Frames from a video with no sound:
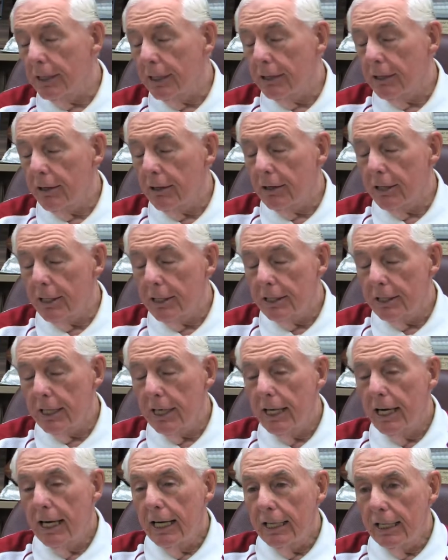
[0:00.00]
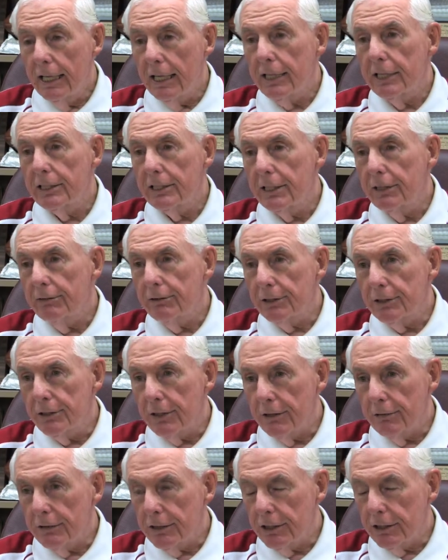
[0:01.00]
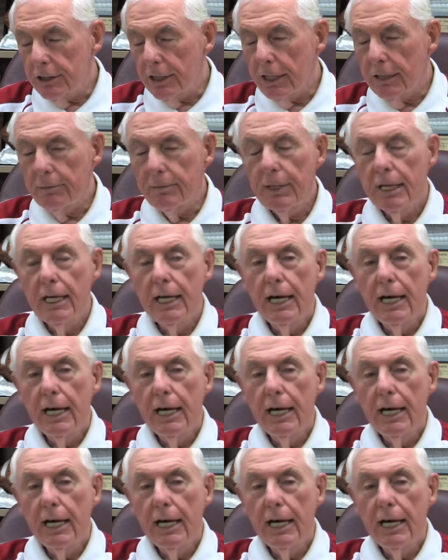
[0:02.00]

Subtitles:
the 30s, get a civil service job.